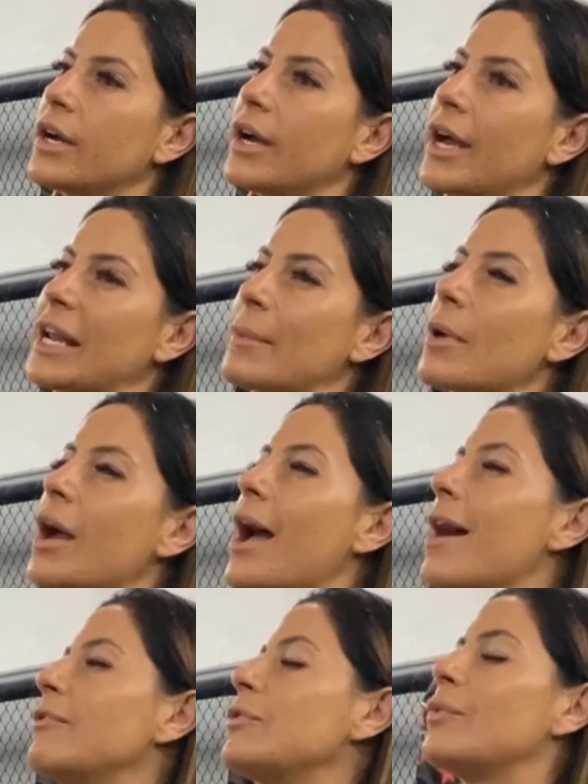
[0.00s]
and I'm not, I
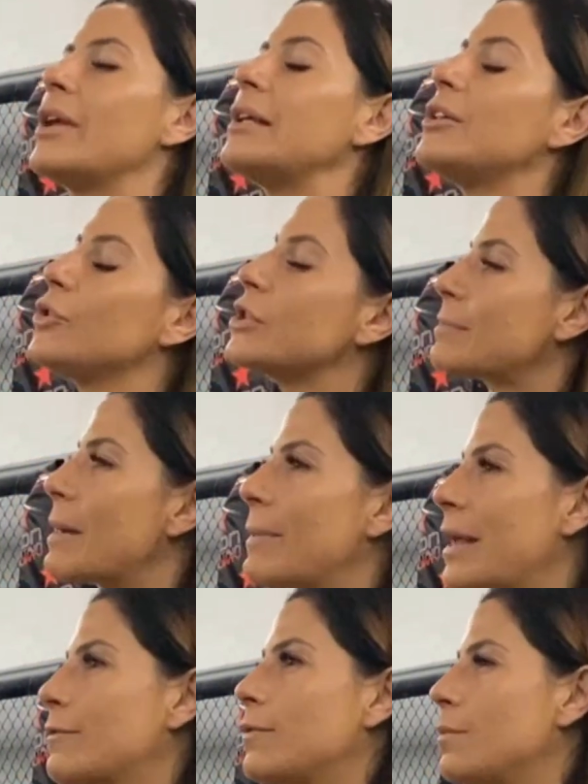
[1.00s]
haven't really used my
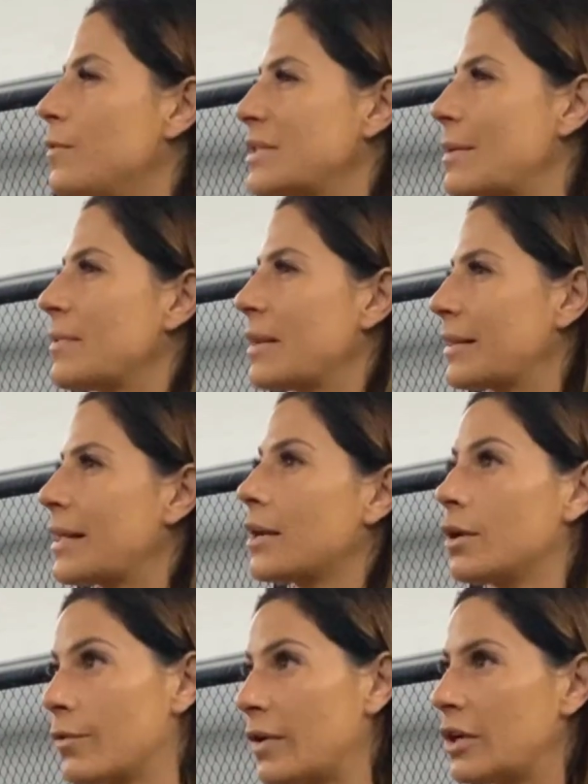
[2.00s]
platform for something like that in
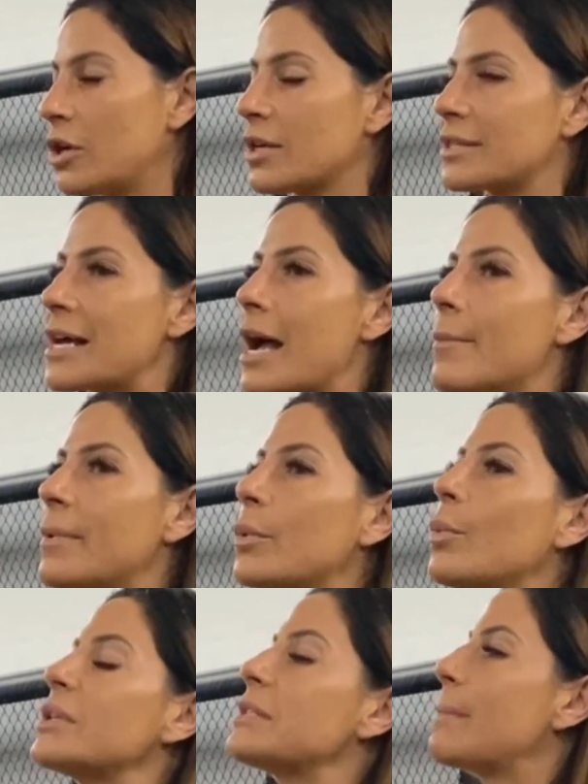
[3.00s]
a very long time, but it
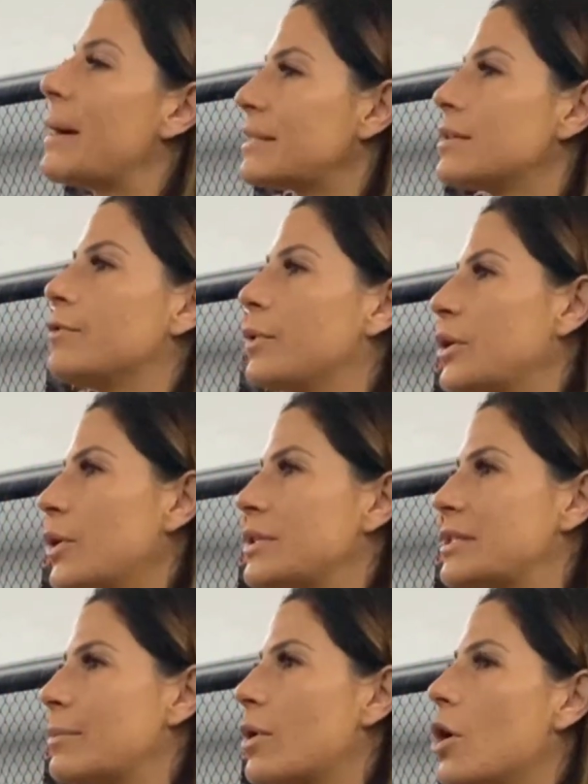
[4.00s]
was a matter very close
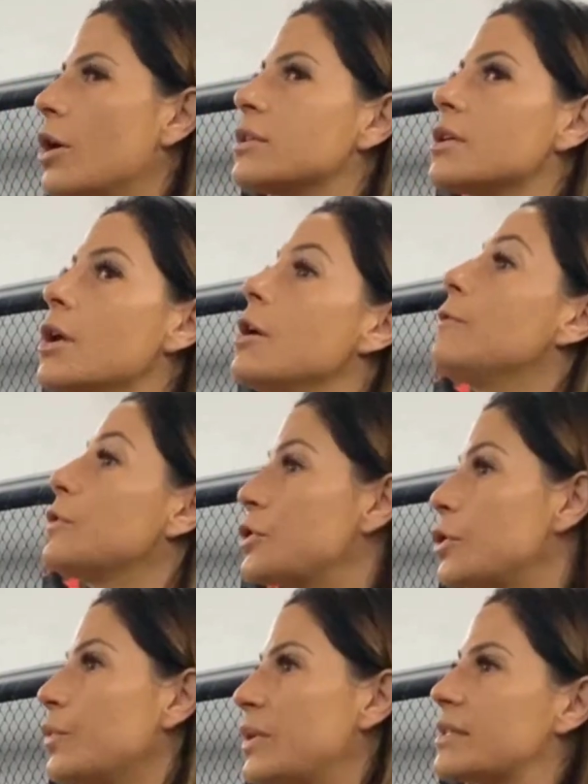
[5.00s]
to my heart for
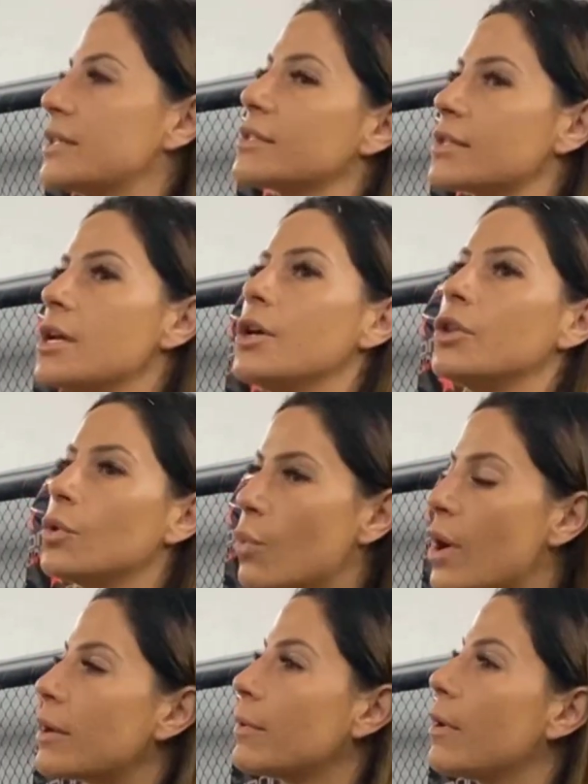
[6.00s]
two reasons the
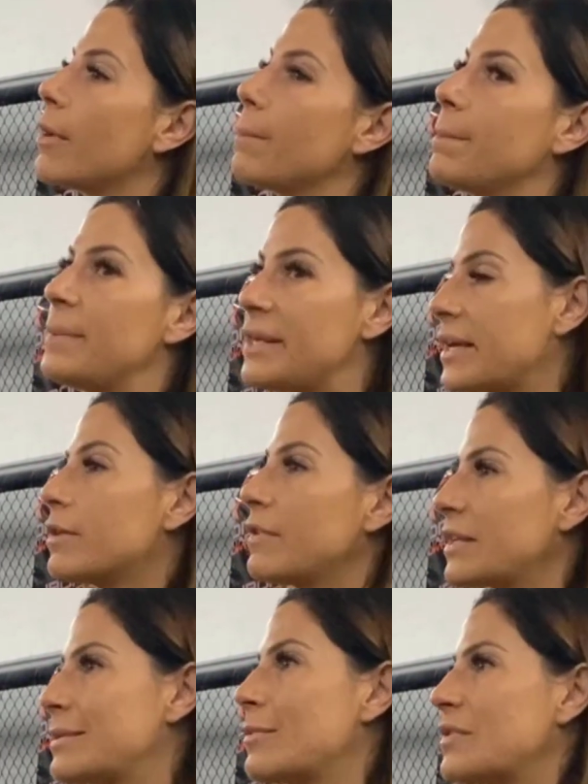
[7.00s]
one being a
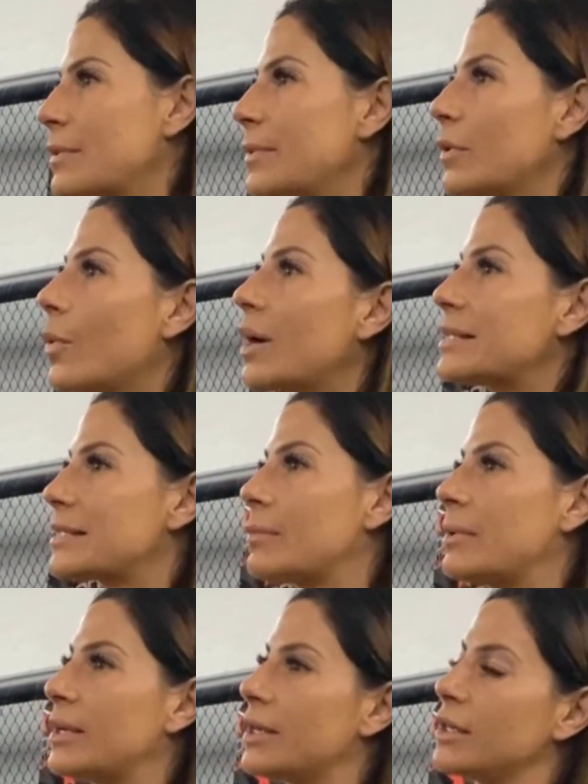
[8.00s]
victim of something quite
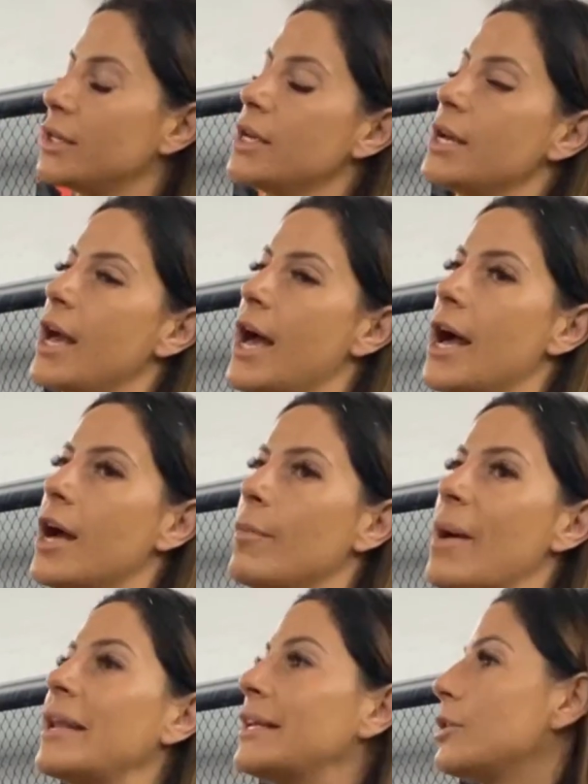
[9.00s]
similar um,
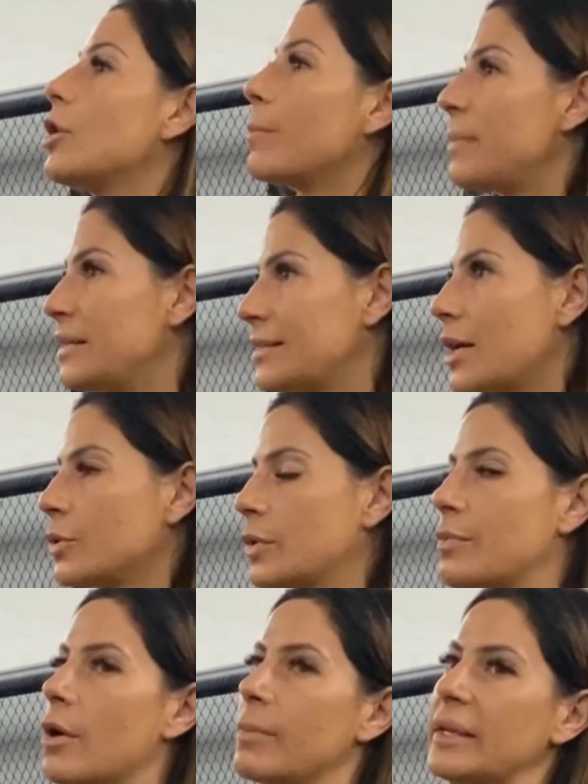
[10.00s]
and it not being dealt with
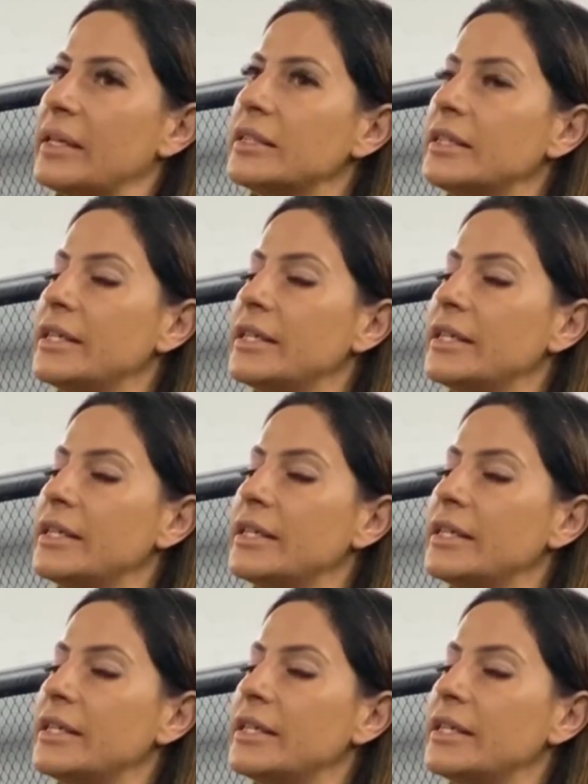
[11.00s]
properly.